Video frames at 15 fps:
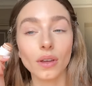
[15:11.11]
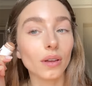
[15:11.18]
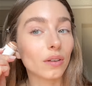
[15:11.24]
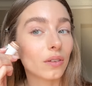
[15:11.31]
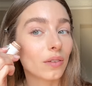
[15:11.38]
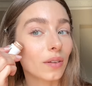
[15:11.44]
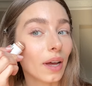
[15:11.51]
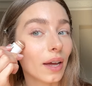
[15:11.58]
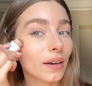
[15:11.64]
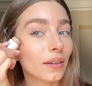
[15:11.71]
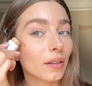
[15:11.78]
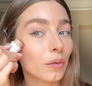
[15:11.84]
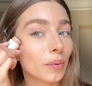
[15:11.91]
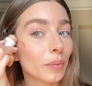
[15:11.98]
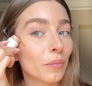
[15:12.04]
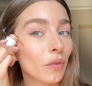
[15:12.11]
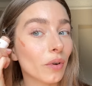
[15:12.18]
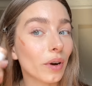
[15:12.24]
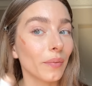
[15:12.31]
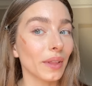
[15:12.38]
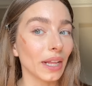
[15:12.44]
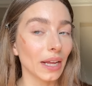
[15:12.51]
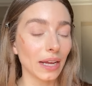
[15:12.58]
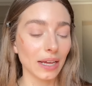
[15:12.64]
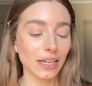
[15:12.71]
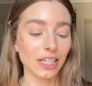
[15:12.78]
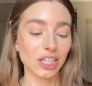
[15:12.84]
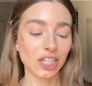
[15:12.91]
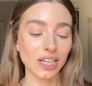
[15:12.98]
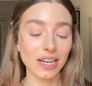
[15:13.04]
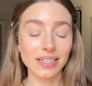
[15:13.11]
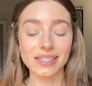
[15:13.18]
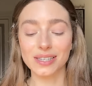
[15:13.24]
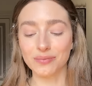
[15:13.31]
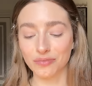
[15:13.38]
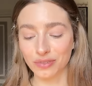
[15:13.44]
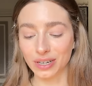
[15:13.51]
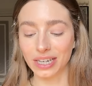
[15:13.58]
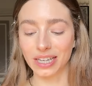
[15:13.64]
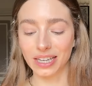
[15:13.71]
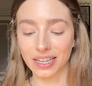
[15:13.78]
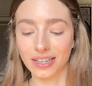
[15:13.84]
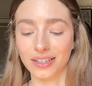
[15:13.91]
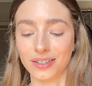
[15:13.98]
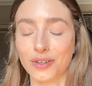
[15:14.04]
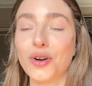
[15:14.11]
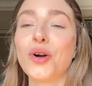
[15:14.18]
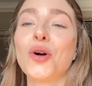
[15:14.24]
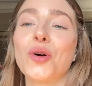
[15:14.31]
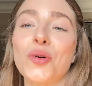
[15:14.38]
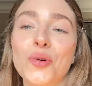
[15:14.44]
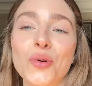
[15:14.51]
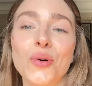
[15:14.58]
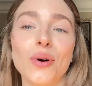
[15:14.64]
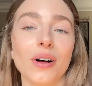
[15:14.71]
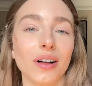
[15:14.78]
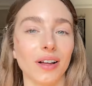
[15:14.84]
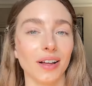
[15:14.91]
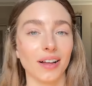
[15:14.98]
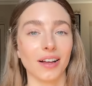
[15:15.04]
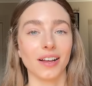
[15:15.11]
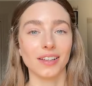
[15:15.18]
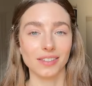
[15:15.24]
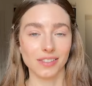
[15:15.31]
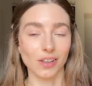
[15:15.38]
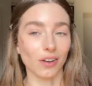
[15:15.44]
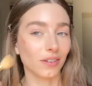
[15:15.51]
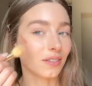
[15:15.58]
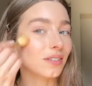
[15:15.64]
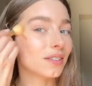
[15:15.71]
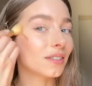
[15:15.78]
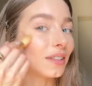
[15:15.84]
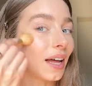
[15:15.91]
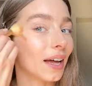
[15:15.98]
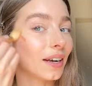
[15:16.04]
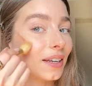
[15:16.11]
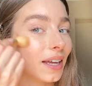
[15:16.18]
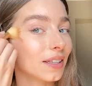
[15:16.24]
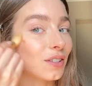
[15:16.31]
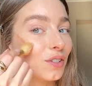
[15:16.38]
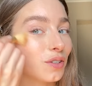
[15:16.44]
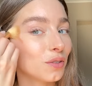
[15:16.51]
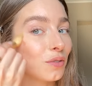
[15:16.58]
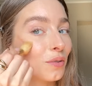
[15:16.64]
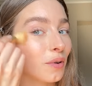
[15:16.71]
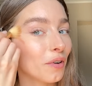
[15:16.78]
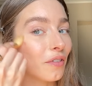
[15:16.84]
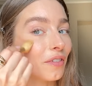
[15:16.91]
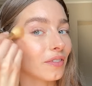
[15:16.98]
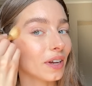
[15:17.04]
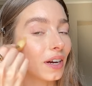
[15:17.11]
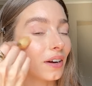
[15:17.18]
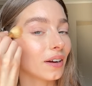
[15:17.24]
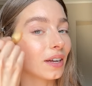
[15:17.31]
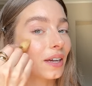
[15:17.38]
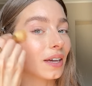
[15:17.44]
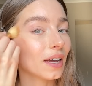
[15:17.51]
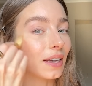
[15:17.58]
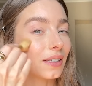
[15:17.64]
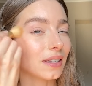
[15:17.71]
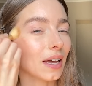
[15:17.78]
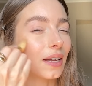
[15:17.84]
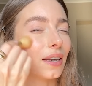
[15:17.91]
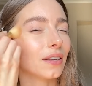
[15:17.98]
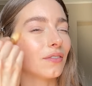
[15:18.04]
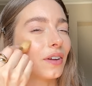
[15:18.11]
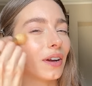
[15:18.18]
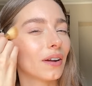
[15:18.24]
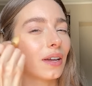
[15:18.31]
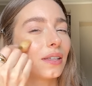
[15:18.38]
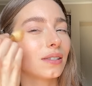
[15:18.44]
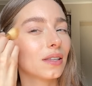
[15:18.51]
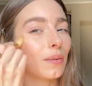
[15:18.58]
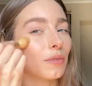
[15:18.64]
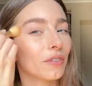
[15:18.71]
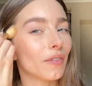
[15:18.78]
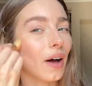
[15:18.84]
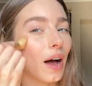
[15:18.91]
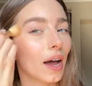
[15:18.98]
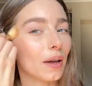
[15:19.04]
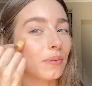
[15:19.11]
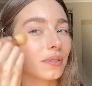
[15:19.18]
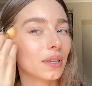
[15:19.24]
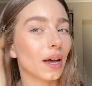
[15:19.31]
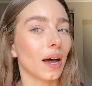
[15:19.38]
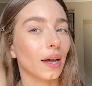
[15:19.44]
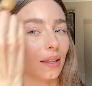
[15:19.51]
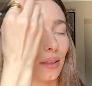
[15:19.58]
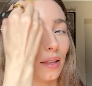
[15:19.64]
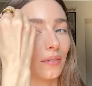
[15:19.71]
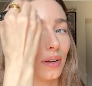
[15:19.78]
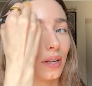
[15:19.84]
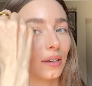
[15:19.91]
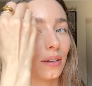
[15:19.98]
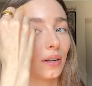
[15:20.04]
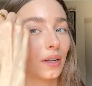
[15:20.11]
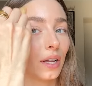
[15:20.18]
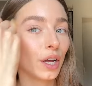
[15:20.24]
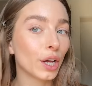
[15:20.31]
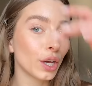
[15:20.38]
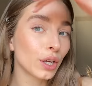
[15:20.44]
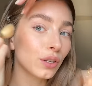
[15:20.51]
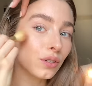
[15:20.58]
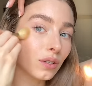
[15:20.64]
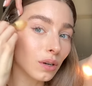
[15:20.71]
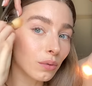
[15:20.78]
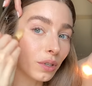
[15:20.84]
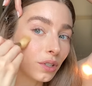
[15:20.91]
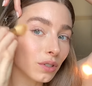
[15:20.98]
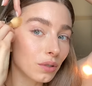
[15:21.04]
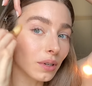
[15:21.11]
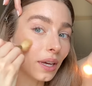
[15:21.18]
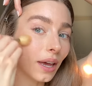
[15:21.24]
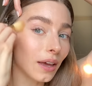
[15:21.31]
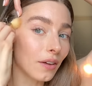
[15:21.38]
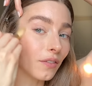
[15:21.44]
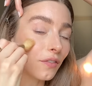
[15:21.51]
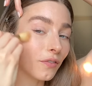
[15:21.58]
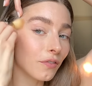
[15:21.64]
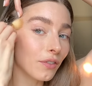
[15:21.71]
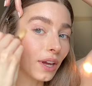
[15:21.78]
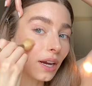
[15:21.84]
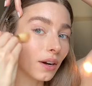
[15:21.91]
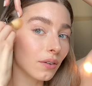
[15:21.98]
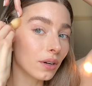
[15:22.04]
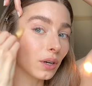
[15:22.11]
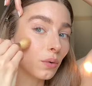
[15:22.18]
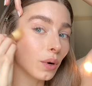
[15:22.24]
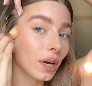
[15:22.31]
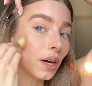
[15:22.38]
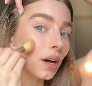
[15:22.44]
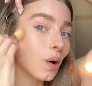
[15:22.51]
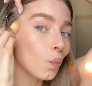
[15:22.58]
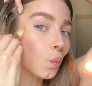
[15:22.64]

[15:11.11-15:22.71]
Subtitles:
just to add a little bit more, she does some pretty cool songs that gets you very excited, very summer vibes. I love it. So we're doing a very quick